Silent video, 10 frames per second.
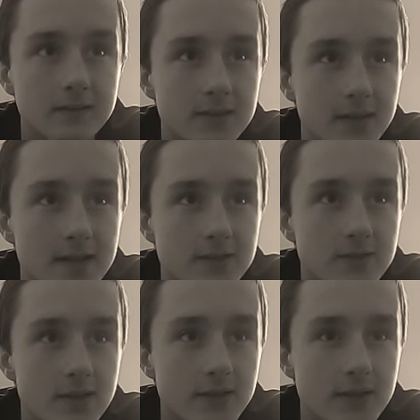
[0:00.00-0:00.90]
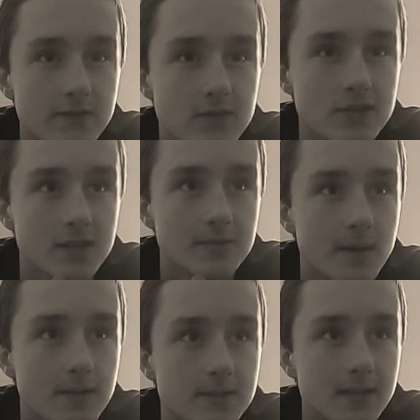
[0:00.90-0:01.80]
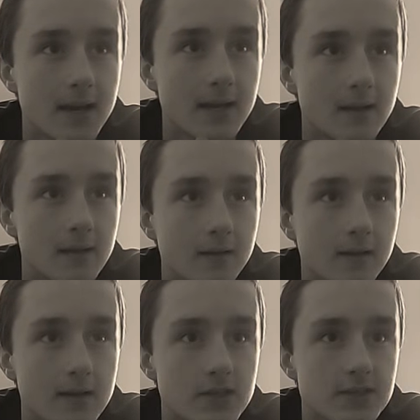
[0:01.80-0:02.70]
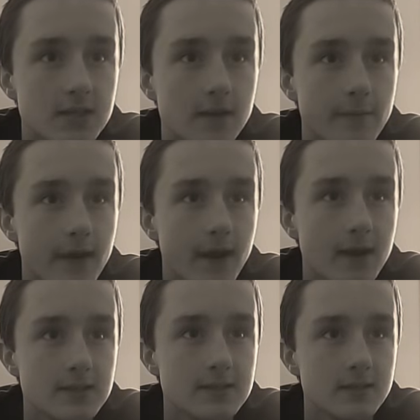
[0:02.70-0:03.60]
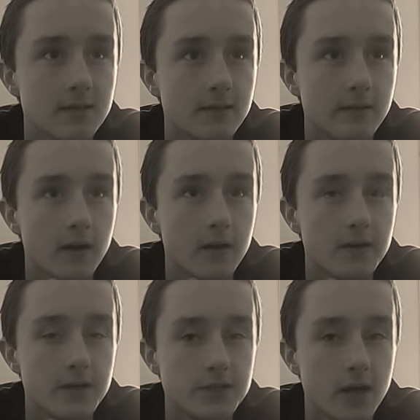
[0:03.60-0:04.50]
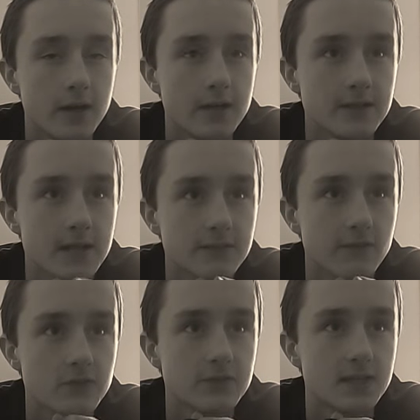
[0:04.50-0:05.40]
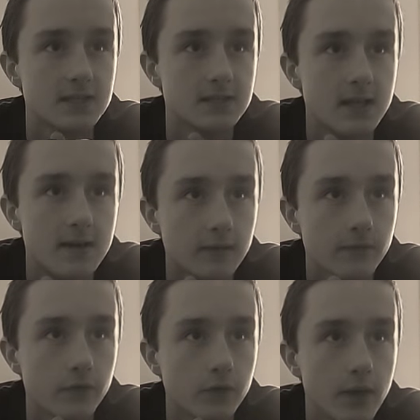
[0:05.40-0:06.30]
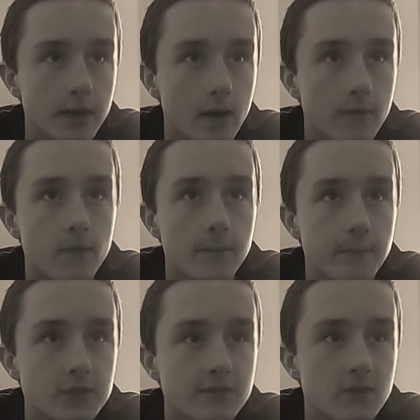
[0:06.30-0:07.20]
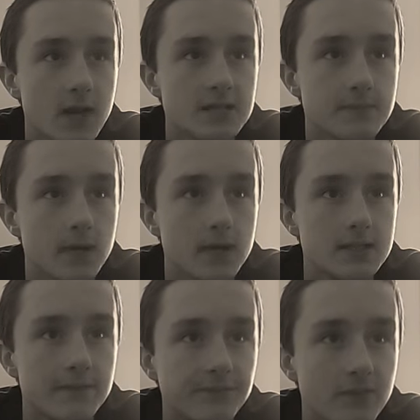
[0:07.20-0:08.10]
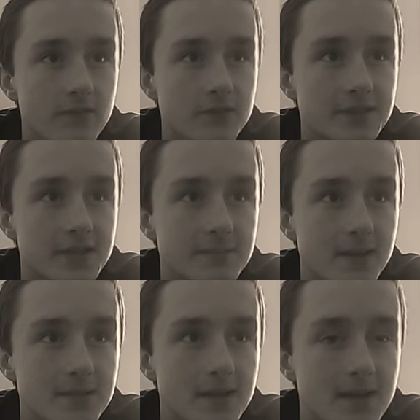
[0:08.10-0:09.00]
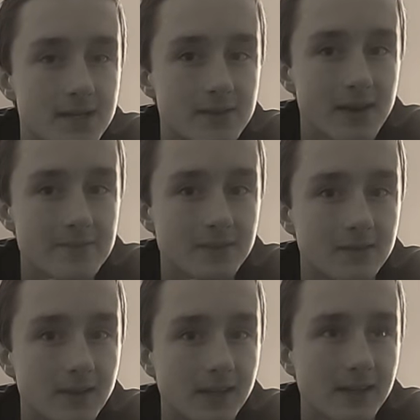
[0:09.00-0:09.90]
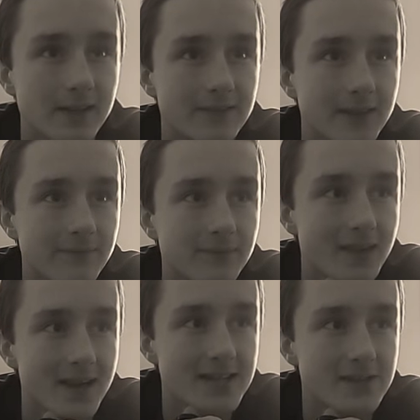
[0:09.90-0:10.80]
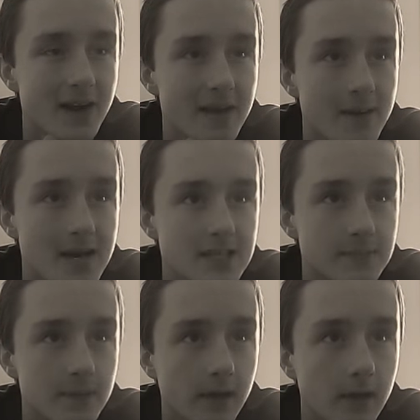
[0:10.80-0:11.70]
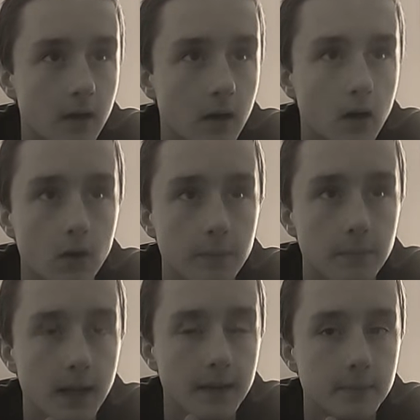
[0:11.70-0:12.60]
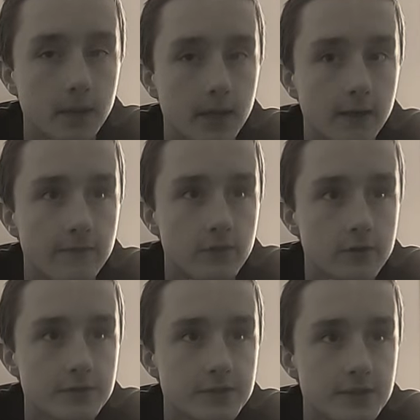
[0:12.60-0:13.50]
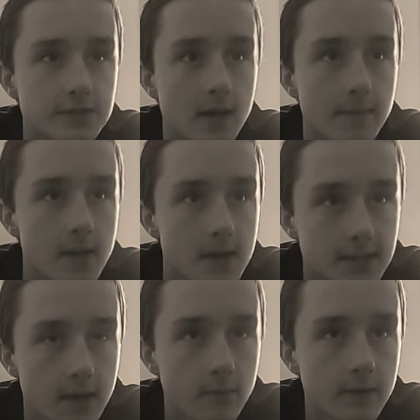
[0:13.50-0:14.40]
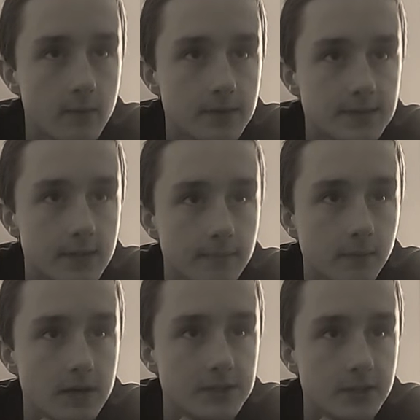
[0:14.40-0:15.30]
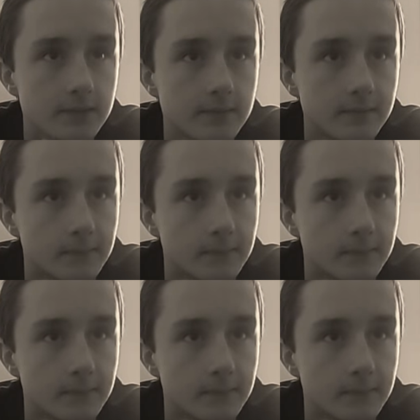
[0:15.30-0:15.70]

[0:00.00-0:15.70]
did I do nothing for 6 months? Did I literally just sit on my ass on a desk for a bunch of class periods for 6 months doing absolutely nothing? It's why I managed to be like, oh, Black Plague, feudal system. Because we once did a project